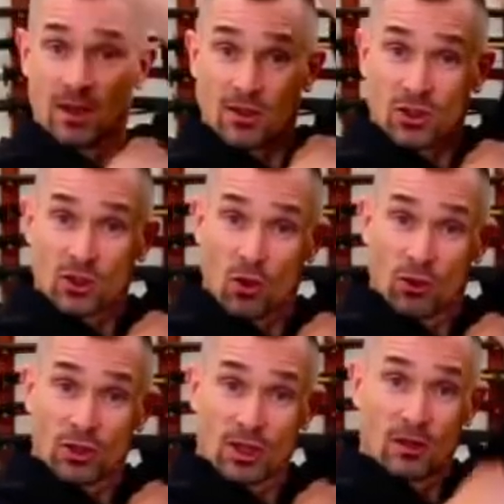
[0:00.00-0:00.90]
the
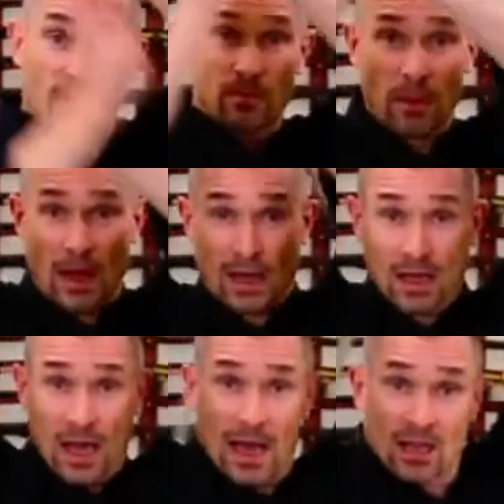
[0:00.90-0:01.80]
shoulders a little bit
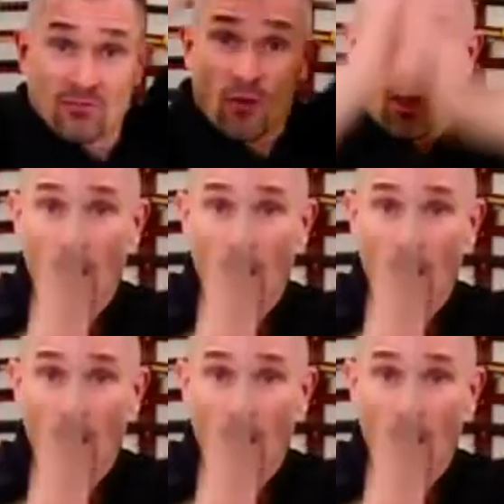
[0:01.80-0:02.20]
back, and it's